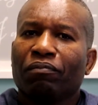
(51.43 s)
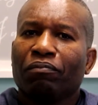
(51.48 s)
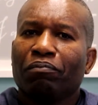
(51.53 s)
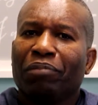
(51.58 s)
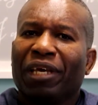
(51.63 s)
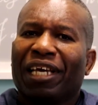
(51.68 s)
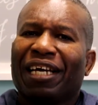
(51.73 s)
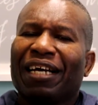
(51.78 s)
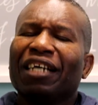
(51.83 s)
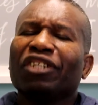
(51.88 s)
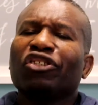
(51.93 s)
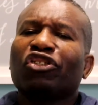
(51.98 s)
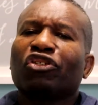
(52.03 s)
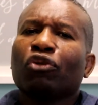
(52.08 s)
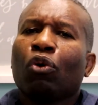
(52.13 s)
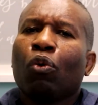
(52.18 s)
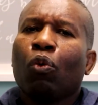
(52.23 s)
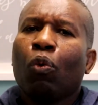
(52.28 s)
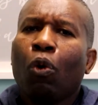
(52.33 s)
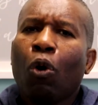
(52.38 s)
Because the
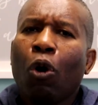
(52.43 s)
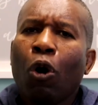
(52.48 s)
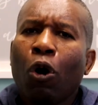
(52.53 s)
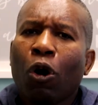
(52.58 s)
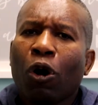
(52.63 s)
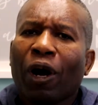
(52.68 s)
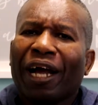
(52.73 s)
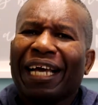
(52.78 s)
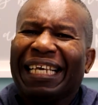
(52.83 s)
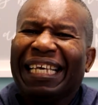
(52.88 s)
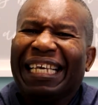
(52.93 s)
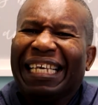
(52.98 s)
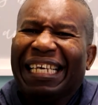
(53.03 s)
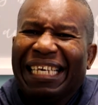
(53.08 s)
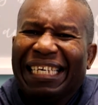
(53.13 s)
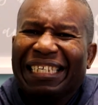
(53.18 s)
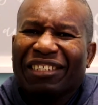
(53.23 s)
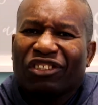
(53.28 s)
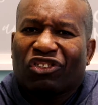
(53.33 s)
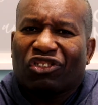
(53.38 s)
war he
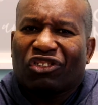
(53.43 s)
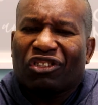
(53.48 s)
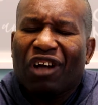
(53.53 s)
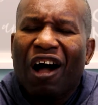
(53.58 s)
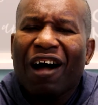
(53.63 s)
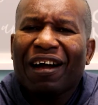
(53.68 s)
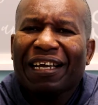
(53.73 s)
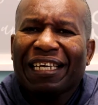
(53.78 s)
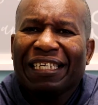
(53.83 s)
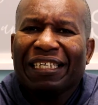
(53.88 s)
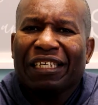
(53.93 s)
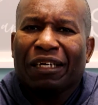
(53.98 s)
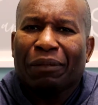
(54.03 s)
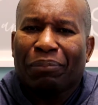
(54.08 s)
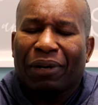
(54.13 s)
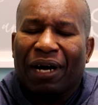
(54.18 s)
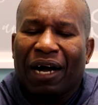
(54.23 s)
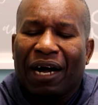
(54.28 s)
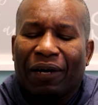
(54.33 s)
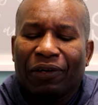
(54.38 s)
is talking
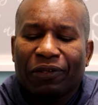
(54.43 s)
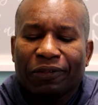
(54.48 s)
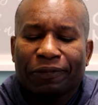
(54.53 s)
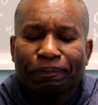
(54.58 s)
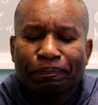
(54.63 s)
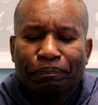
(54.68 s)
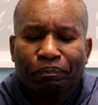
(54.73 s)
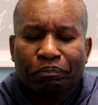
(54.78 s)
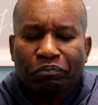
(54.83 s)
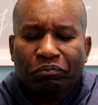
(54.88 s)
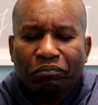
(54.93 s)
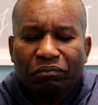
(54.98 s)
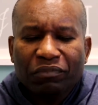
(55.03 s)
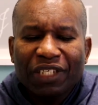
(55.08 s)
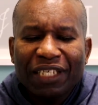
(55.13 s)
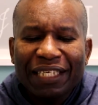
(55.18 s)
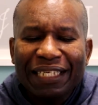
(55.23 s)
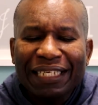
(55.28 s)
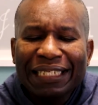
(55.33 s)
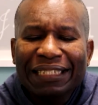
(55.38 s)
about,
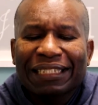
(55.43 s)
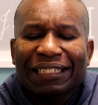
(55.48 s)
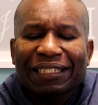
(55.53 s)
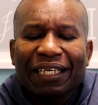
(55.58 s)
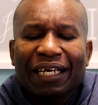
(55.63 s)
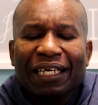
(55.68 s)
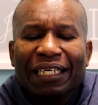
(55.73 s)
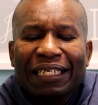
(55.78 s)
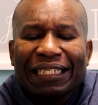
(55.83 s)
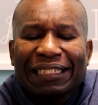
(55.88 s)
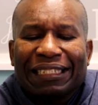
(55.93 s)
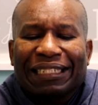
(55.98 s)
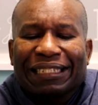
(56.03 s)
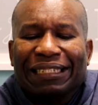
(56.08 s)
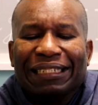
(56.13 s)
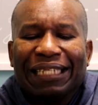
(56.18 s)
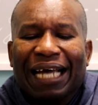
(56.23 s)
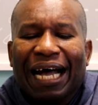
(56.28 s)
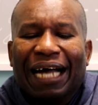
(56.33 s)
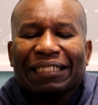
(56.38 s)
it's
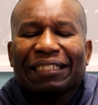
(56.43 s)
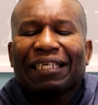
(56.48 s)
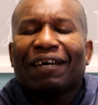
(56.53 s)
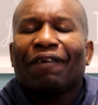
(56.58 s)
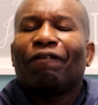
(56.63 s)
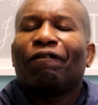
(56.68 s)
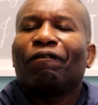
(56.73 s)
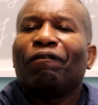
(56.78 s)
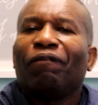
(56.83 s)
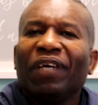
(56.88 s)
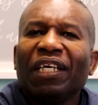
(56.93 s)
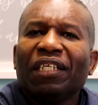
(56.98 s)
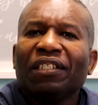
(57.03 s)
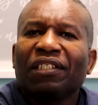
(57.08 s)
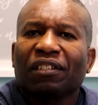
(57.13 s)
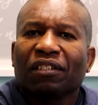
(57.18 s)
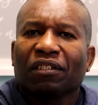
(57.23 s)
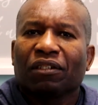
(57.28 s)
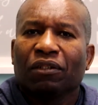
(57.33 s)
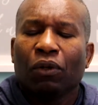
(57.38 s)
not a
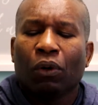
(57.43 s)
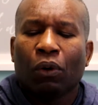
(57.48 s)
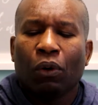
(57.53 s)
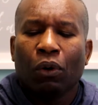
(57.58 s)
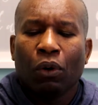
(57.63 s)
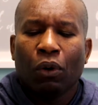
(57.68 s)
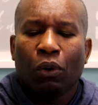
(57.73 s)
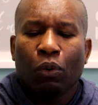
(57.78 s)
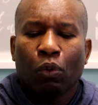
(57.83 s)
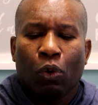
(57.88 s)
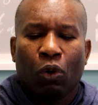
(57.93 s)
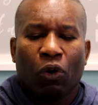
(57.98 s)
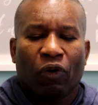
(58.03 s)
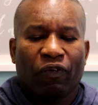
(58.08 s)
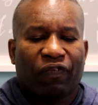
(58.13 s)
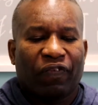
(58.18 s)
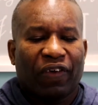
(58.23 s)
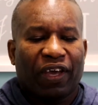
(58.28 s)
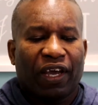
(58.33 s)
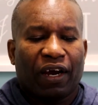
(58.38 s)
physical
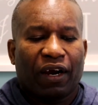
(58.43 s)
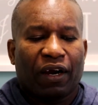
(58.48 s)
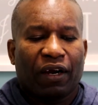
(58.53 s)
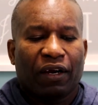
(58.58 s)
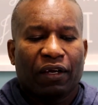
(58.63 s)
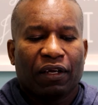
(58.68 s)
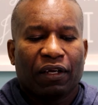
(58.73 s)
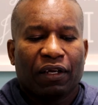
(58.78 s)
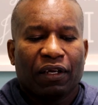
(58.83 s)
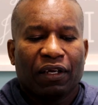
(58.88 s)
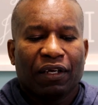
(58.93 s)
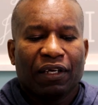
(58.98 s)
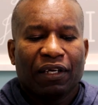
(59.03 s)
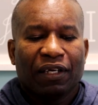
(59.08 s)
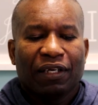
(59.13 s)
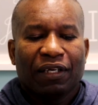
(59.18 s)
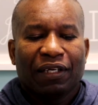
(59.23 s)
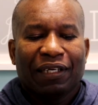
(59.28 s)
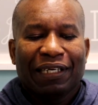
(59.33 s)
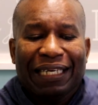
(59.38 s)
warfare.
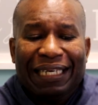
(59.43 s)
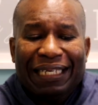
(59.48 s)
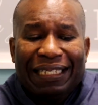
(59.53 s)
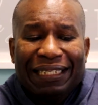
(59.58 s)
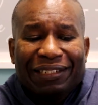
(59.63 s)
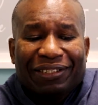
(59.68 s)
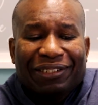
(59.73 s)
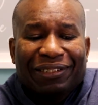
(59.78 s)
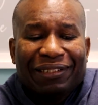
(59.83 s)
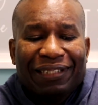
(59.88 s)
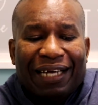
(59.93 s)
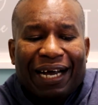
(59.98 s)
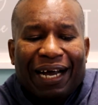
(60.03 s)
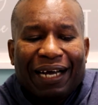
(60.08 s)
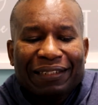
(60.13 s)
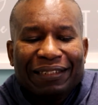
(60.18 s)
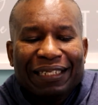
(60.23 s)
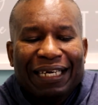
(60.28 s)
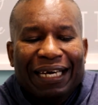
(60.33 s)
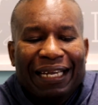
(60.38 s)
It is
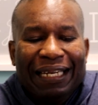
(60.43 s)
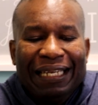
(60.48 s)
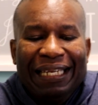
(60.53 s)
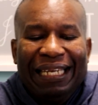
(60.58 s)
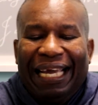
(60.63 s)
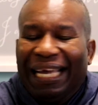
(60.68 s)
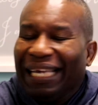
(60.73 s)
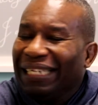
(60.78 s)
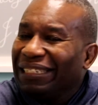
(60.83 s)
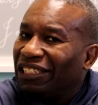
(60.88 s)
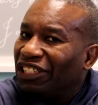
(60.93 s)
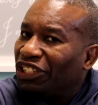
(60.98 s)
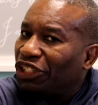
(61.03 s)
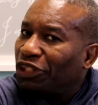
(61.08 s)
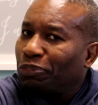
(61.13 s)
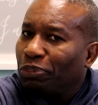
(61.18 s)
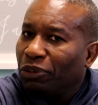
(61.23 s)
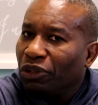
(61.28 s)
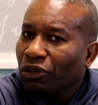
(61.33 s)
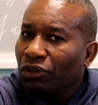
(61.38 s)
not a land
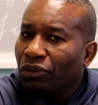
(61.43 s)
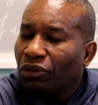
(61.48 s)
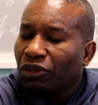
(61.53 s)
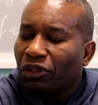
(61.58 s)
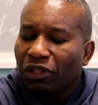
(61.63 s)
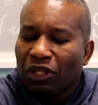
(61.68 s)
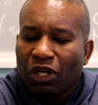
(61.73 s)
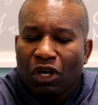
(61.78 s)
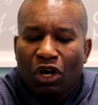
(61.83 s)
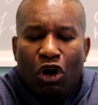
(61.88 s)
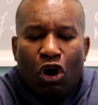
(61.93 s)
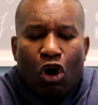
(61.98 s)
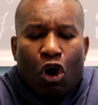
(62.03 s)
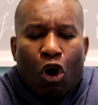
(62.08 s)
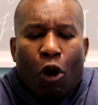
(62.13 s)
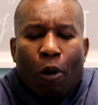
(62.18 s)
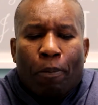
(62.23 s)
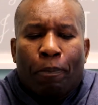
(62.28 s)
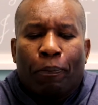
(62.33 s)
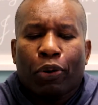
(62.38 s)
dispute
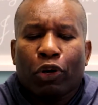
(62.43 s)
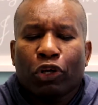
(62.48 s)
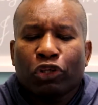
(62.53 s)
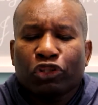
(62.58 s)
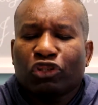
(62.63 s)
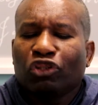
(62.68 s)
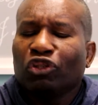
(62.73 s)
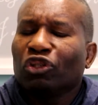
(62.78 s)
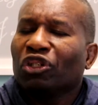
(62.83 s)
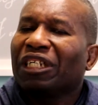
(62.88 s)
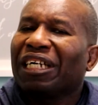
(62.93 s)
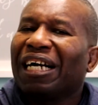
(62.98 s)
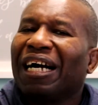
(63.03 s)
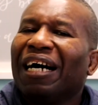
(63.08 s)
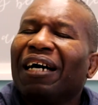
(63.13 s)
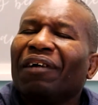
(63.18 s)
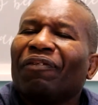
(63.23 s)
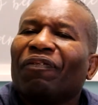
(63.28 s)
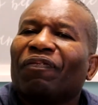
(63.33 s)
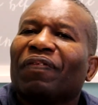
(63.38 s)
or personal
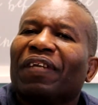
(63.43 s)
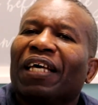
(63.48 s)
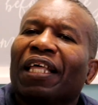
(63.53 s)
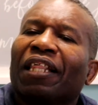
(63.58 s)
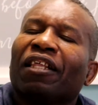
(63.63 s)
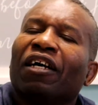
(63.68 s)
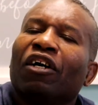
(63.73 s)
conflict